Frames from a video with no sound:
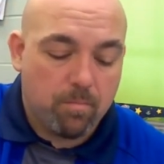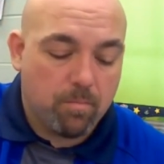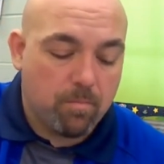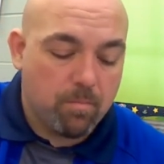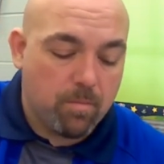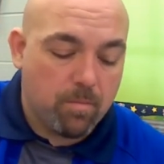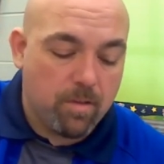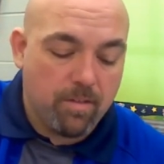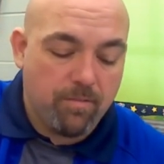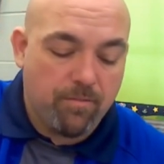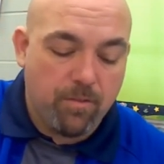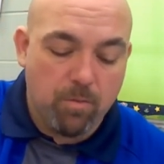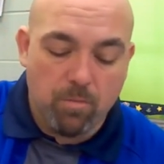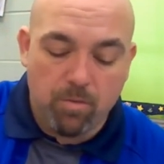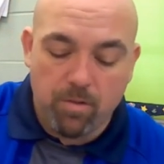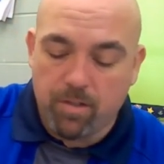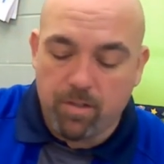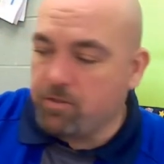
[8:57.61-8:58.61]
If you
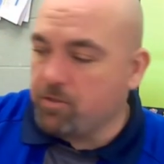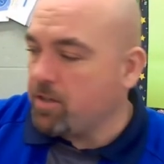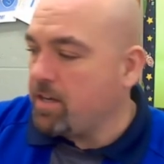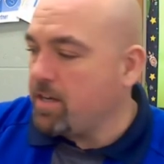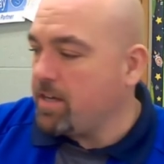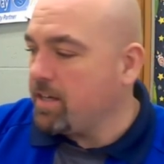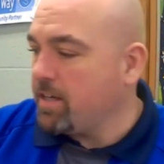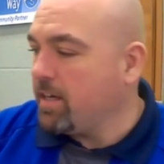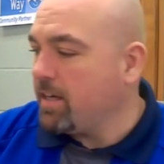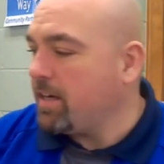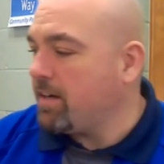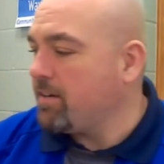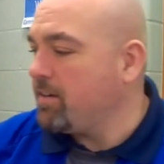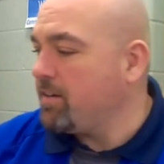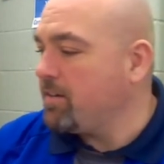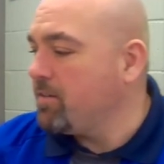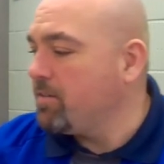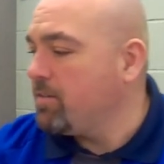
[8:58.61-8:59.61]
want to draw and cut out
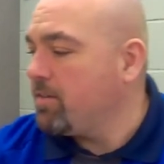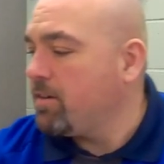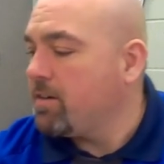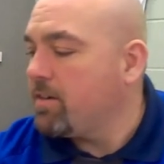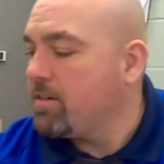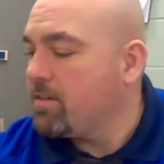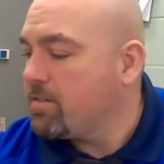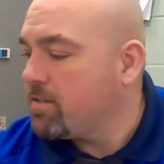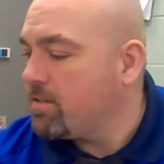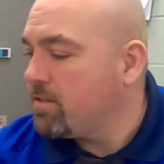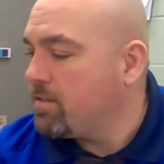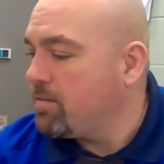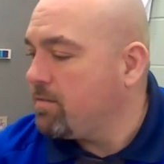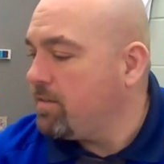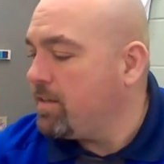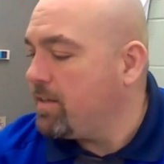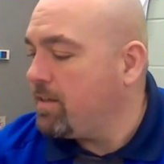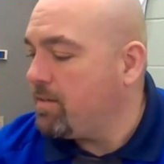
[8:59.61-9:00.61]
your own hearts,
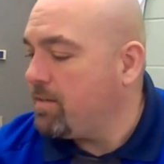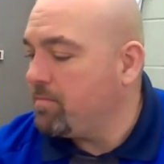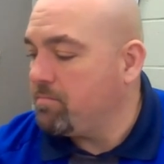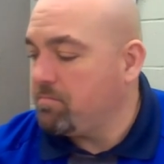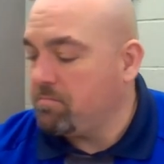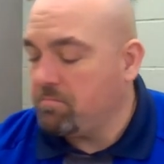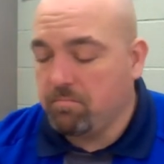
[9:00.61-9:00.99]
then